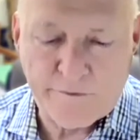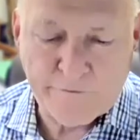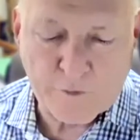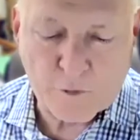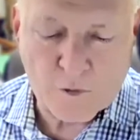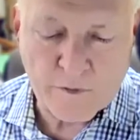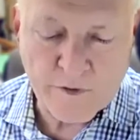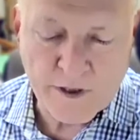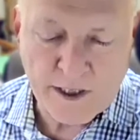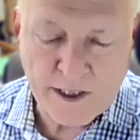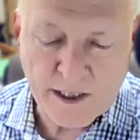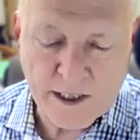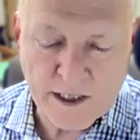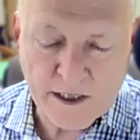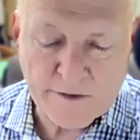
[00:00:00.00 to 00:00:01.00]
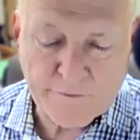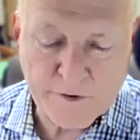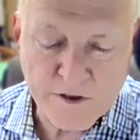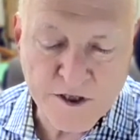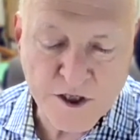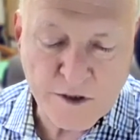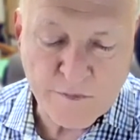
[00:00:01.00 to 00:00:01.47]
for
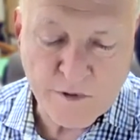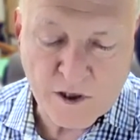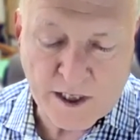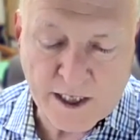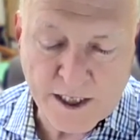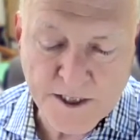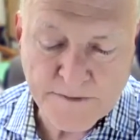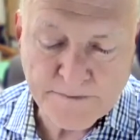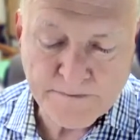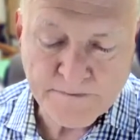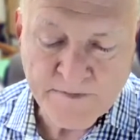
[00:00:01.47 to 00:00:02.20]
the Zoom class.